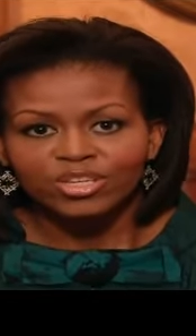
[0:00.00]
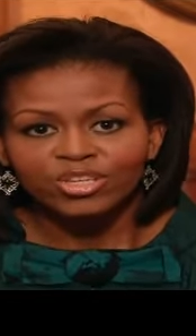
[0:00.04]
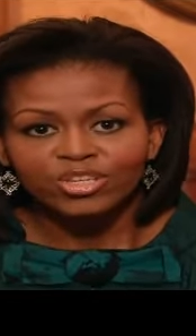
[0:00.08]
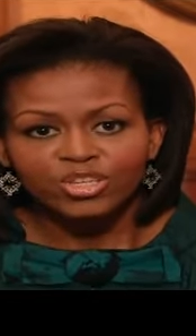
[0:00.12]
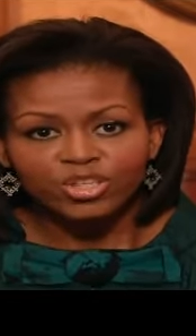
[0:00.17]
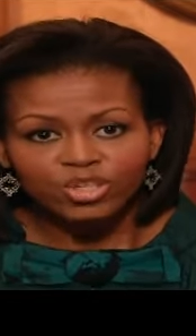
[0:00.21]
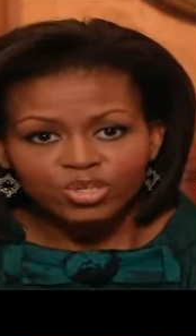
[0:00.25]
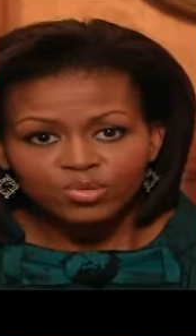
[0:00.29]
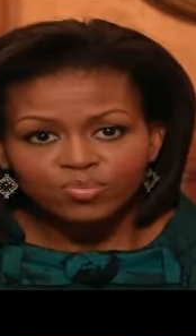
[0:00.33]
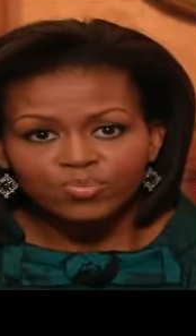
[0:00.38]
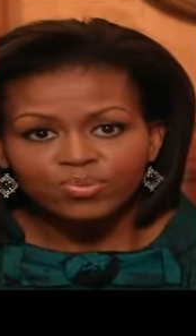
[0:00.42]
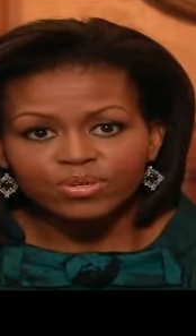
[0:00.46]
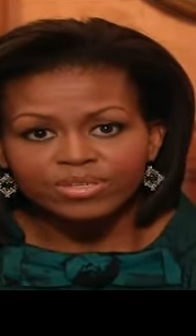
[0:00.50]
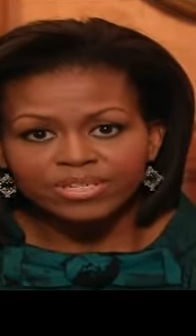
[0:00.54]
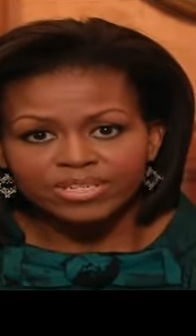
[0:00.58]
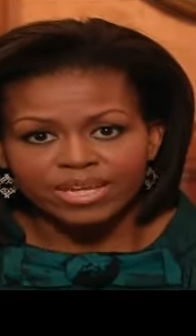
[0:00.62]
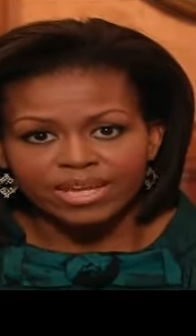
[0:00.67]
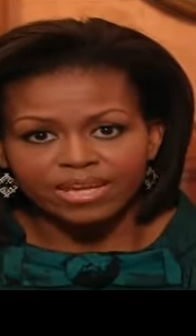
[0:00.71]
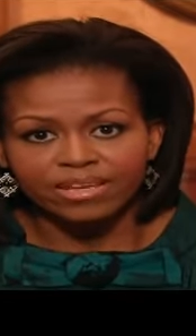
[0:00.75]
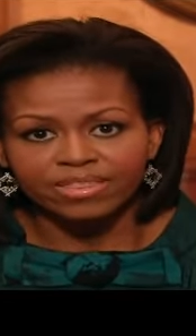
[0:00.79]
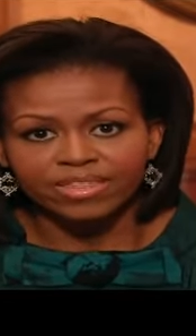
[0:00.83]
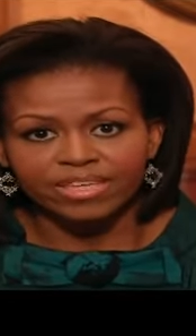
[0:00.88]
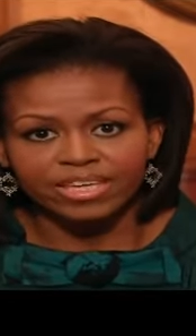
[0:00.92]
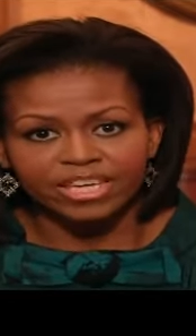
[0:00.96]
You
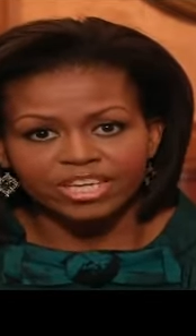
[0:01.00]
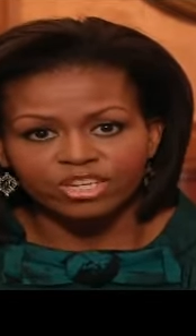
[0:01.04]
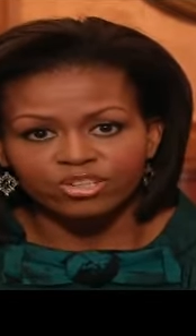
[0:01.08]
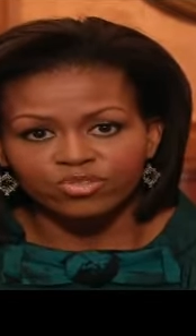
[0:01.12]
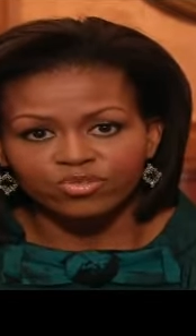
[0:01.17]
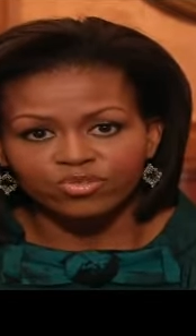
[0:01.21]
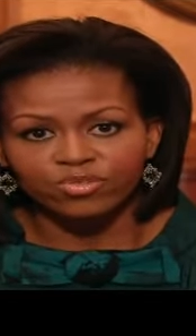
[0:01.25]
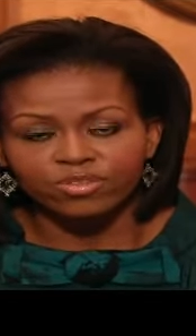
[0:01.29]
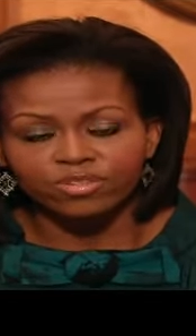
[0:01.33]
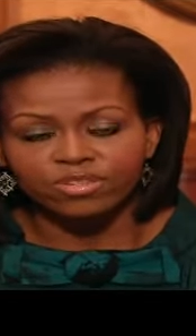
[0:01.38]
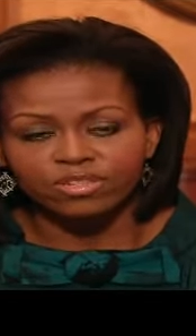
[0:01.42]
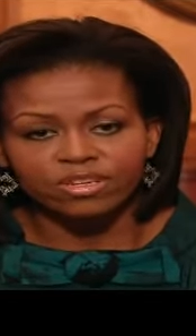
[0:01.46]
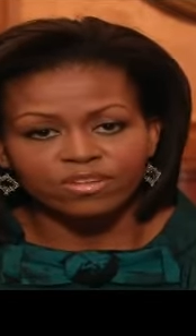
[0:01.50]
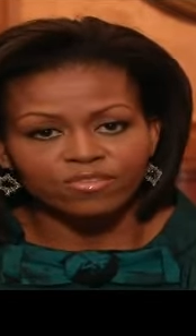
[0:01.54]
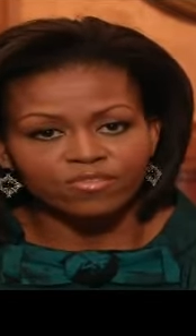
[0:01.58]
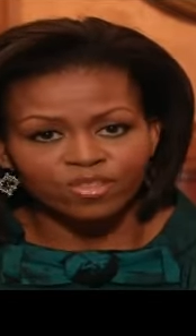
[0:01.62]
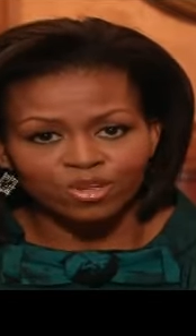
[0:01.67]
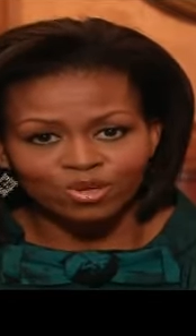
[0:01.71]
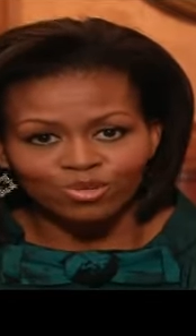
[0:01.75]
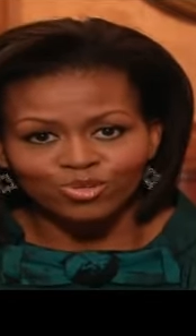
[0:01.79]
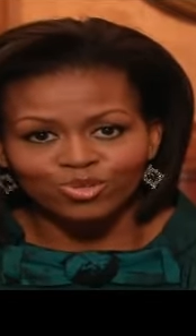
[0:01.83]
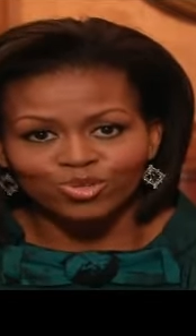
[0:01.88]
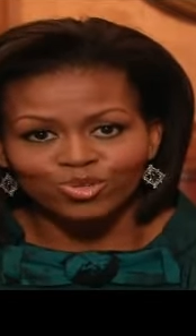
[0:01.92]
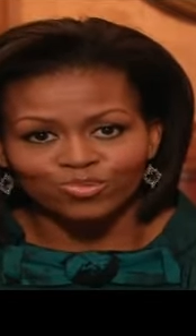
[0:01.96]
protect the interest of
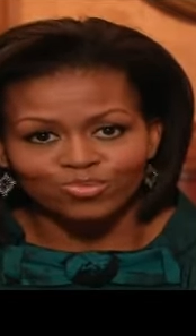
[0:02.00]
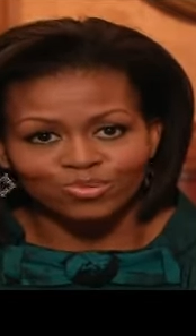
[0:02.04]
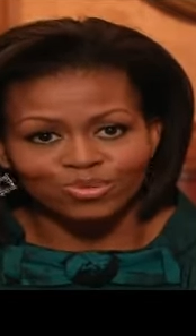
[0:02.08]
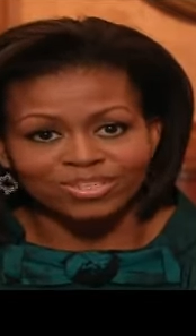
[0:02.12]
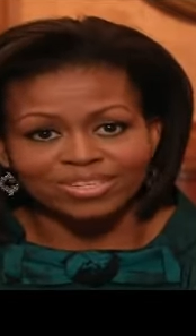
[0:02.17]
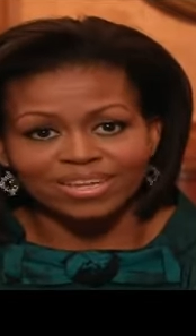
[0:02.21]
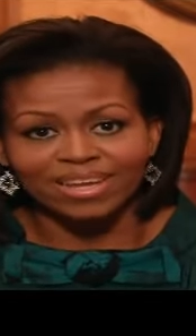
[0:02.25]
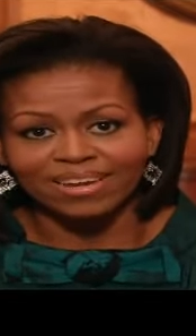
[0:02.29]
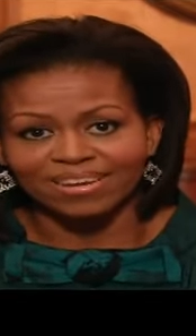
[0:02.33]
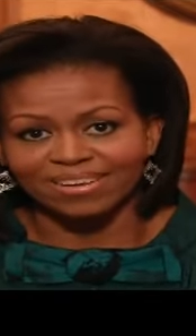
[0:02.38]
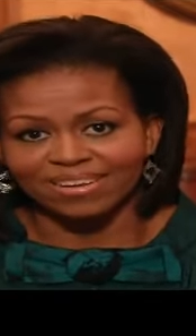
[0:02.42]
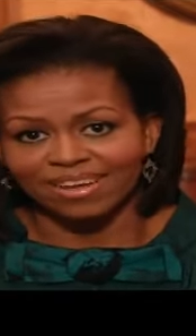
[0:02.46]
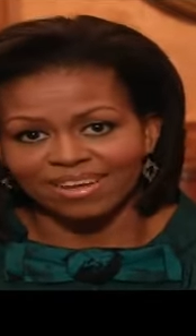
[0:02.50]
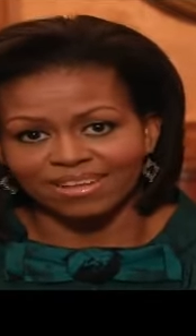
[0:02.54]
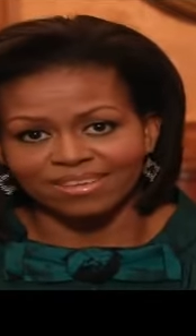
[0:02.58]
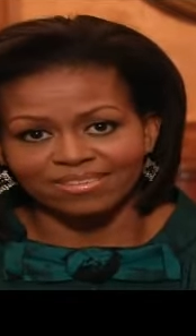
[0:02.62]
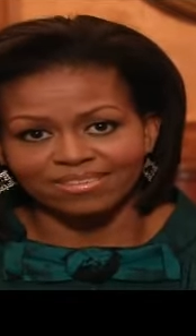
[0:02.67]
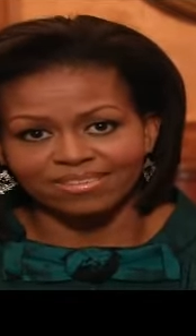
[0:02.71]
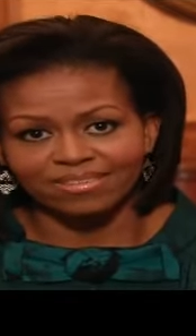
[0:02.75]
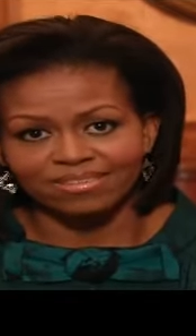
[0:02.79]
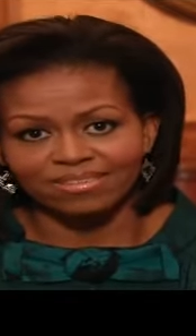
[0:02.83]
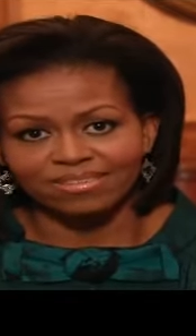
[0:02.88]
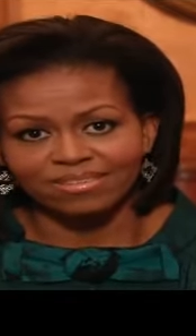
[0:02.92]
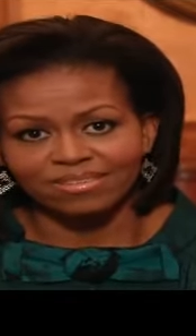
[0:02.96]
those who protect
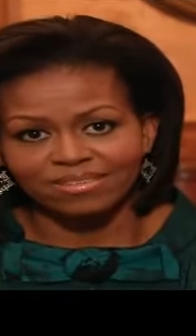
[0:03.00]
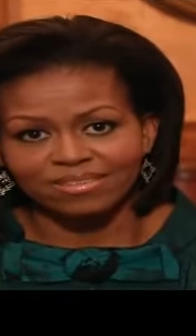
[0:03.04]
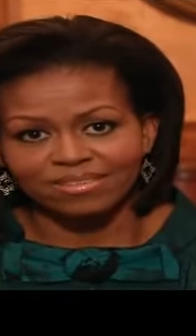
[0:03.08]
us.